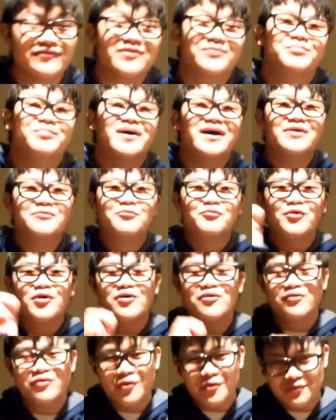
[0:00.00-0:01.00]
of it, but
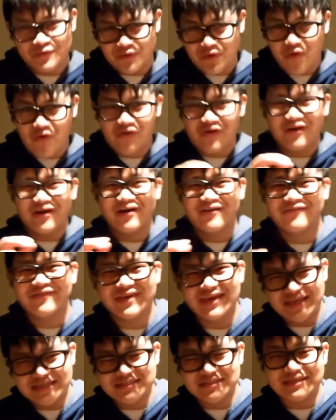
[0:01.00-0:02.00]
we'll go in order
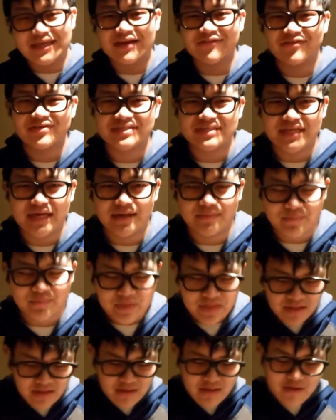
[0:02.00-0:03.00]
of each and every
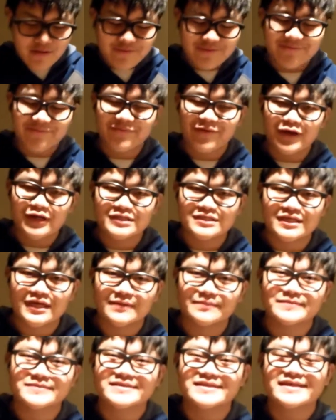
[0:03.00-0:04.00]
step. The first
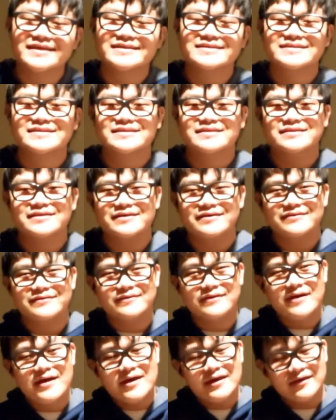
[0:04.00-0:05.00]
step is the
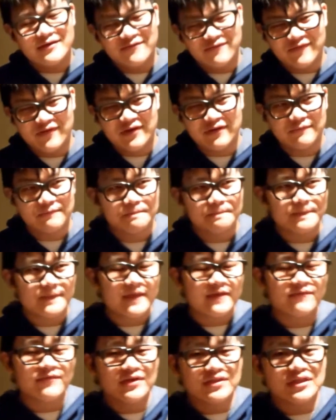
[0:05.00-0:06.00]
event
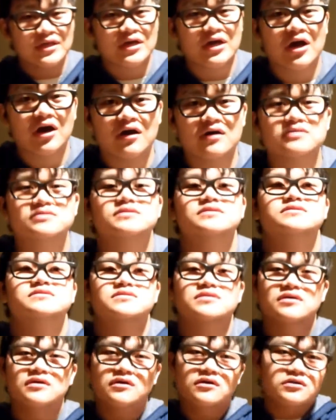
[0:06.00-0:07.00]
that causes
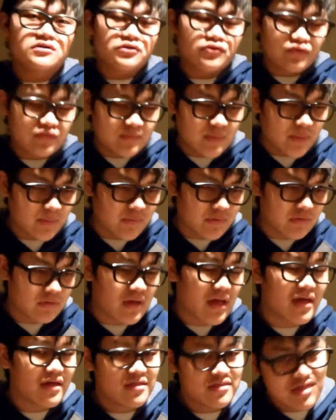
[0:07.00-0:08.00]
us to remember.
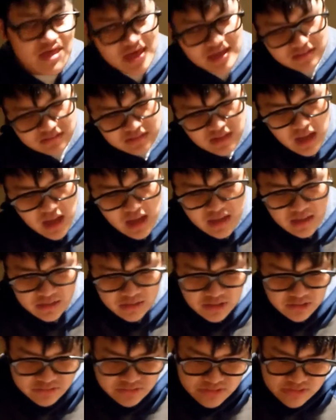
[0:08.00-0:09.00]
And then it
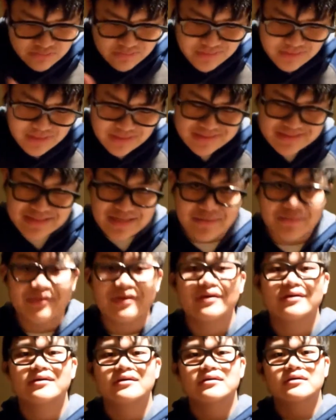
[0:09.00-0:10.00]
goes to the next step,
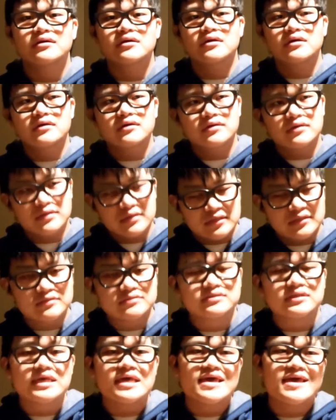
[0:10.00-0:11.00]

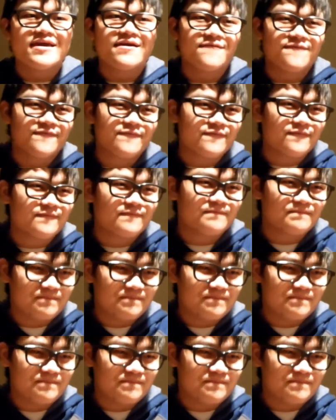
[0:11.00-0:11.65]
is if